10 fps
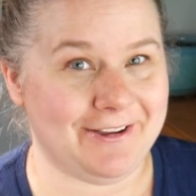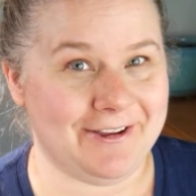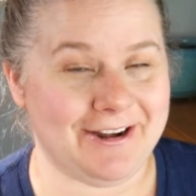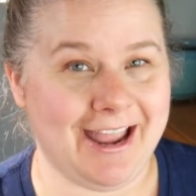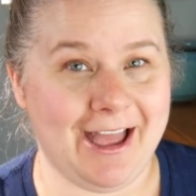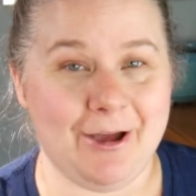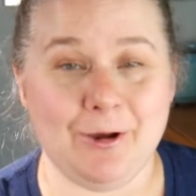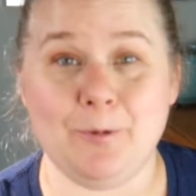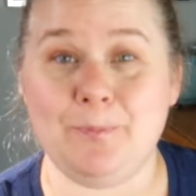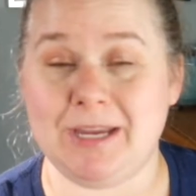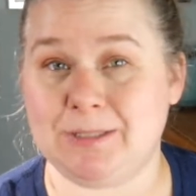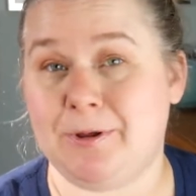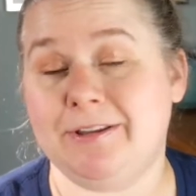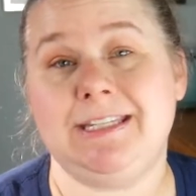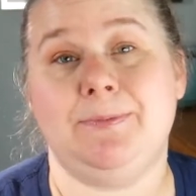on how
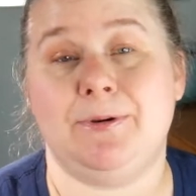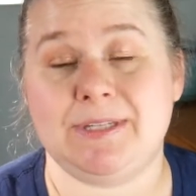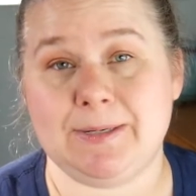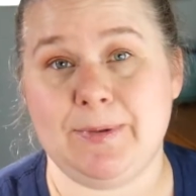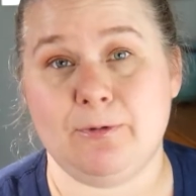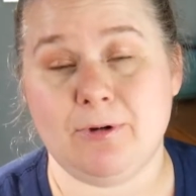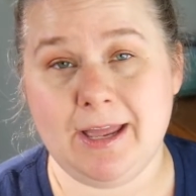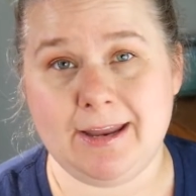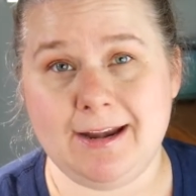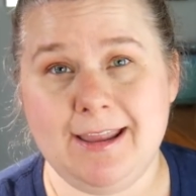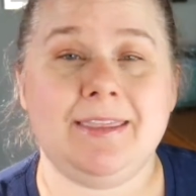baseball is supposed to be run.